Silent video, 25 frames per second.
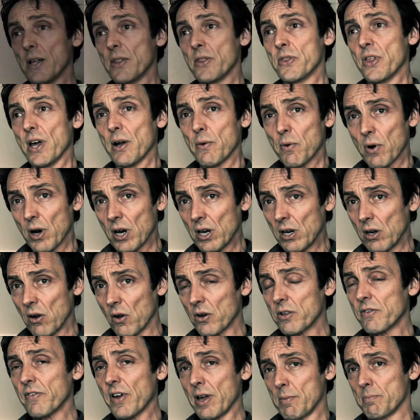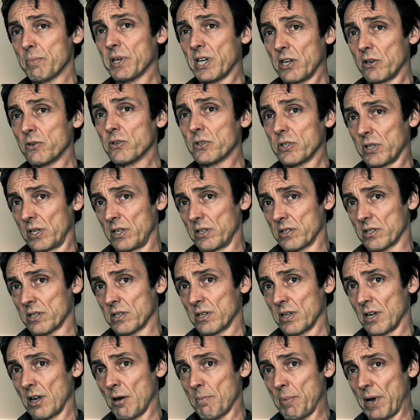There are a lot of ambiguities
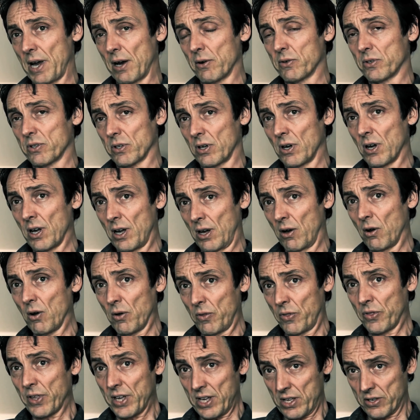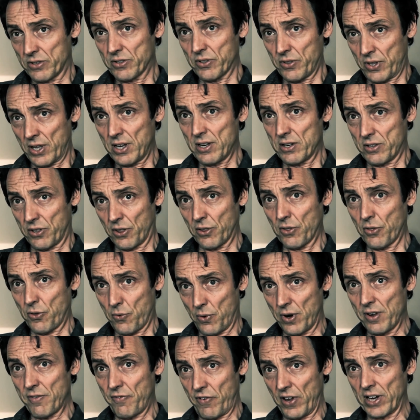about these
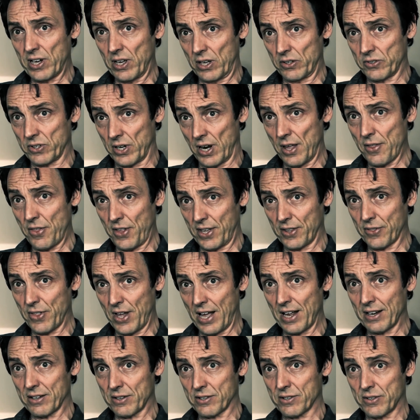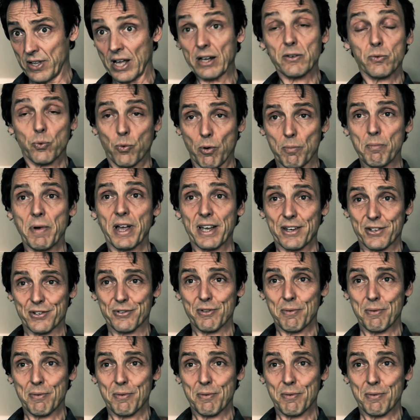three figures, and I think that's what makes